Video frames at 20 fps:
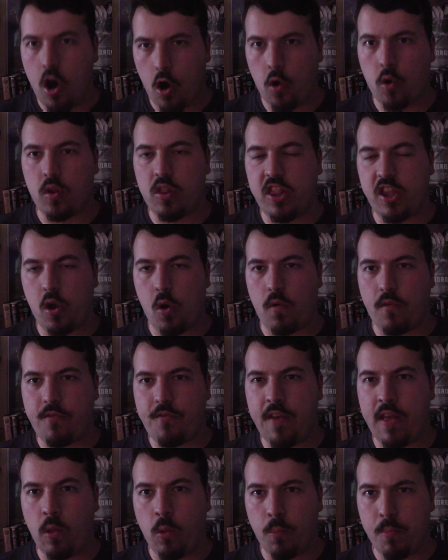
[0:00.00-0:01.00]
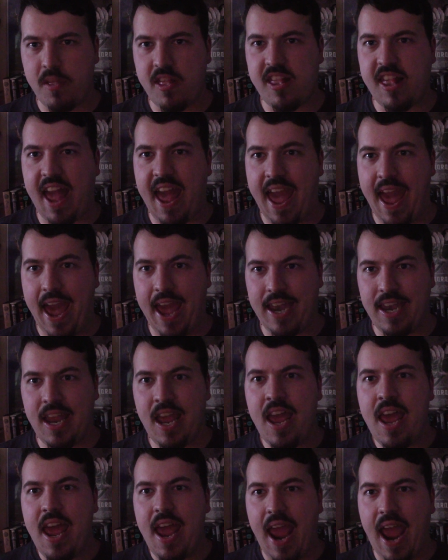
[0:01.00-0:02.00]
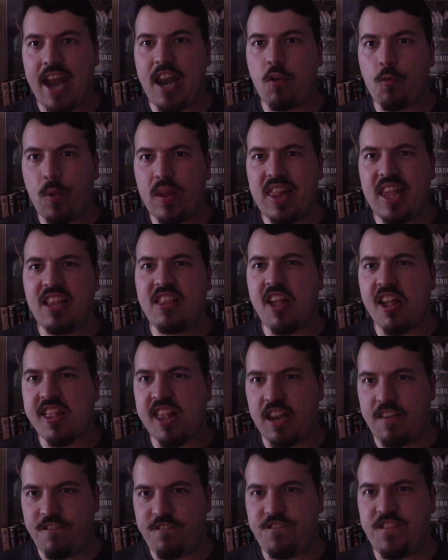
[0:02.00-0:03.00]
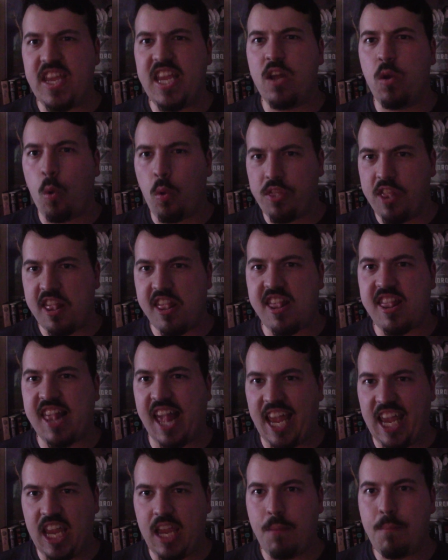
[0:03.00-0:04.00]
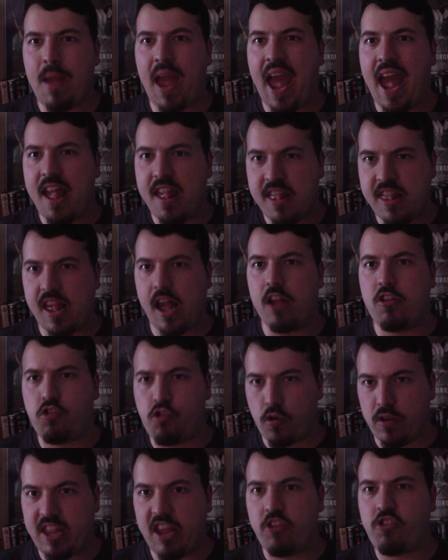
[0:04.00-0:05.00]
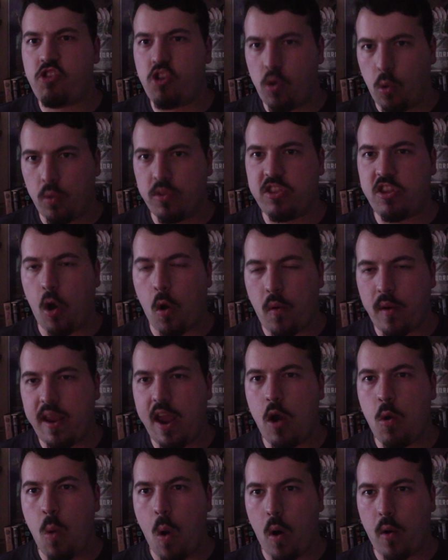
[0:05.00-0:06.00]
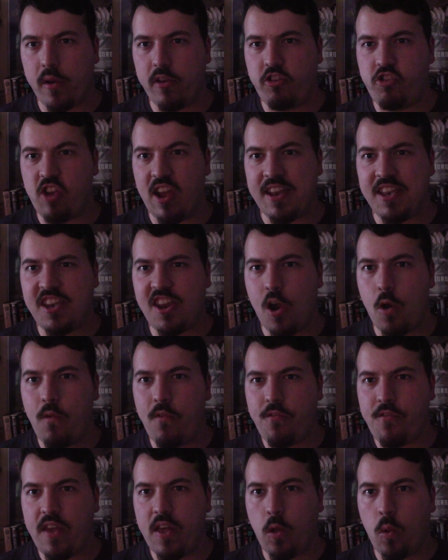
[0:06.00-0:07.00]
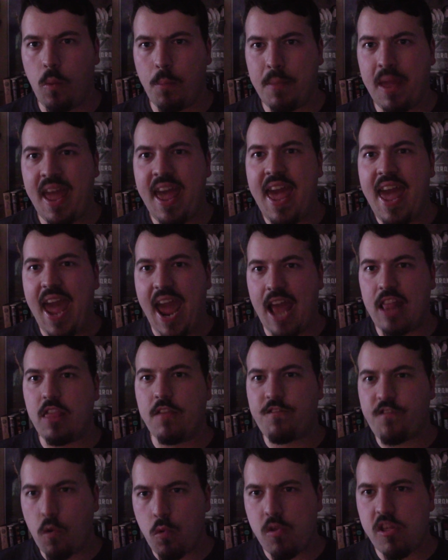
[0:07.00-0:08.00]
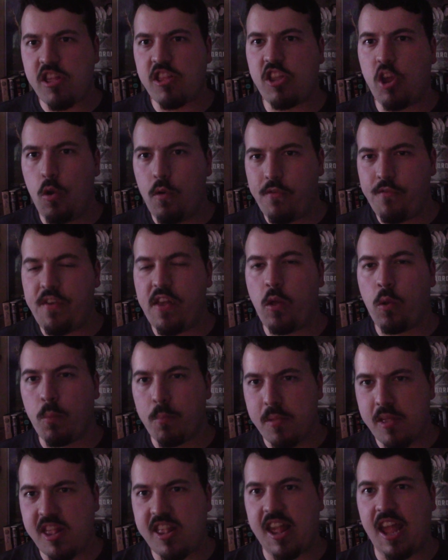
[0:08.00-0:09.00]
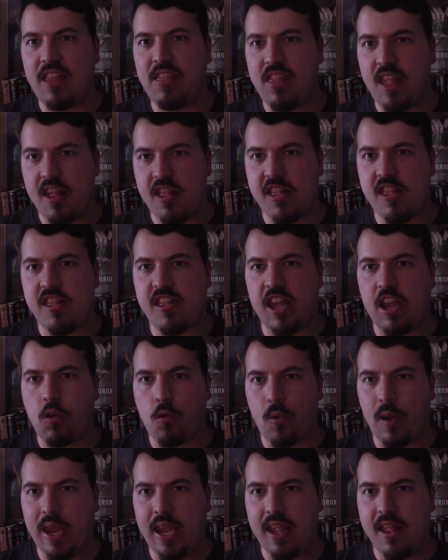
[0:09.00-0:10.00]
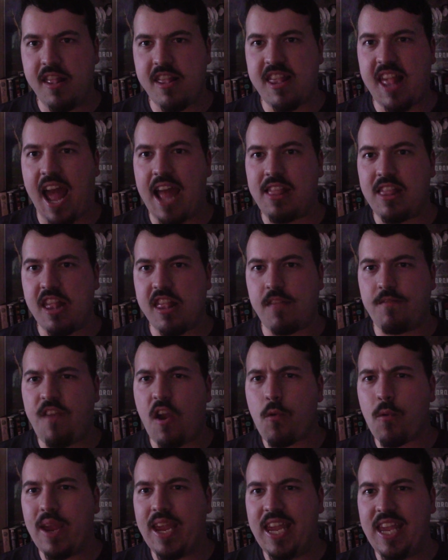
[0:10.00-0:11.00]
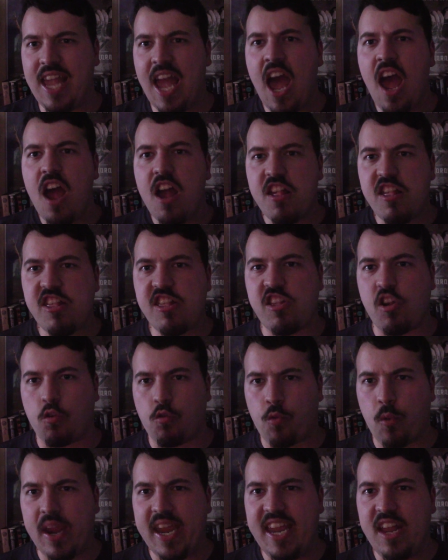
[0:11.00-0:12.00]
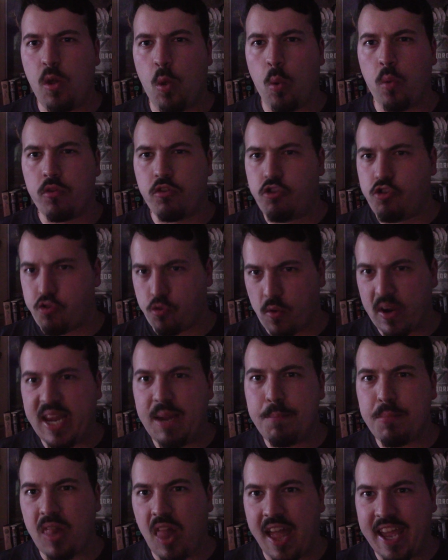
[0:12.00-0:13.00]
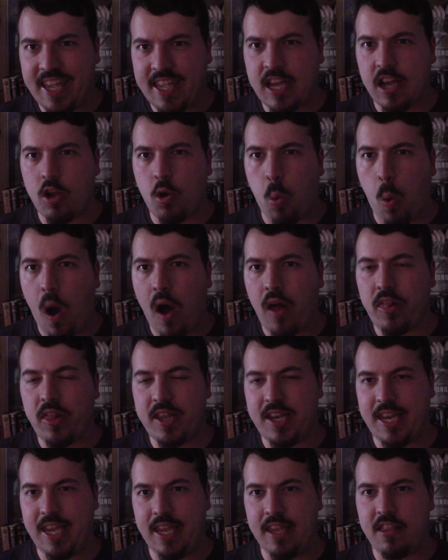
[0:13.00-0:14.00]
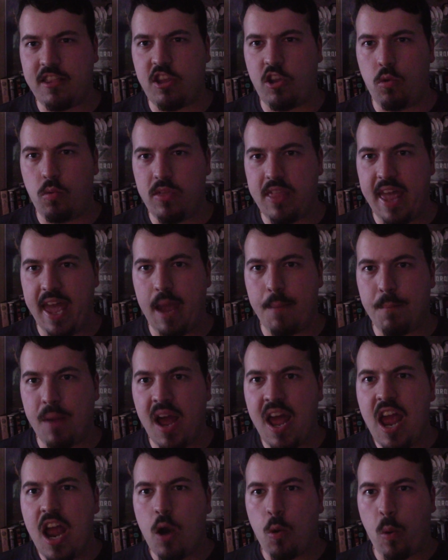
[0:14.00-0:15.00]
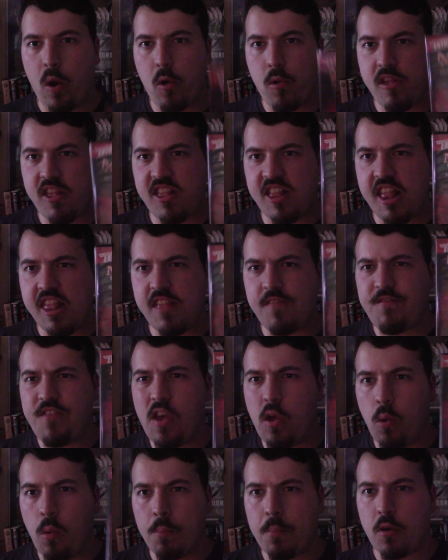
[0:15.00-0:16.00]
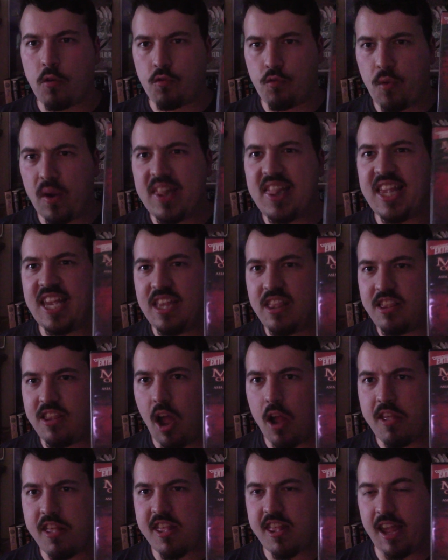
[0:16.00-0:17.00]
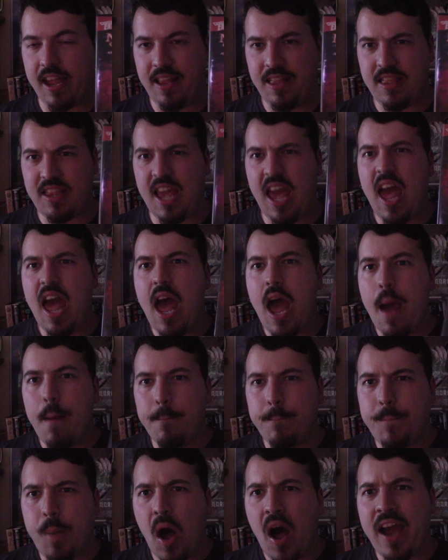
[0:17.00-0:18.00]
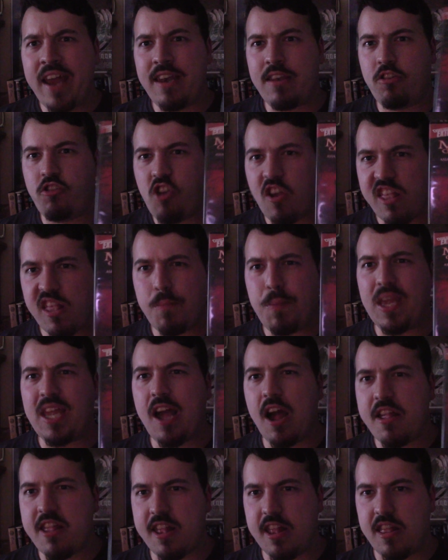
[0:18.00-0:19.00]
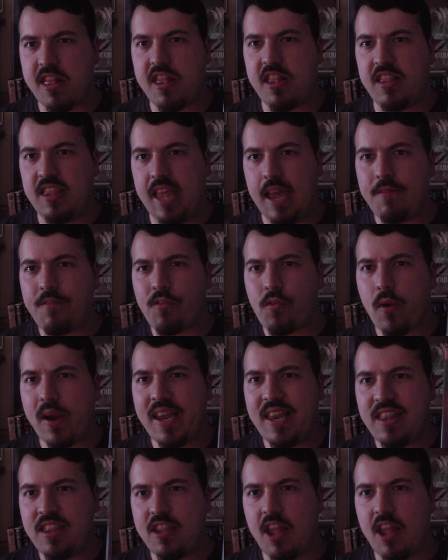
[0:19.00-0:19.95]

earlier films had, and it really doesn't feel the same as a traditional Dario Argento film, and the first two films in this series had this very surreal, dreamlike quality to them, whereas this film really doesn't. But just because it's different